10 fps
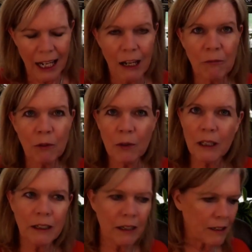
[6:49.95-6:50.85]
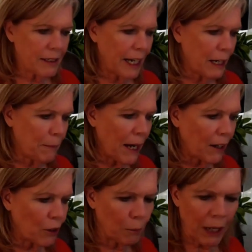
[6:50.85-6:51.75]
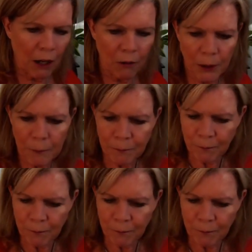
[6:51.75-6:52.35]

And we really need to take back our power.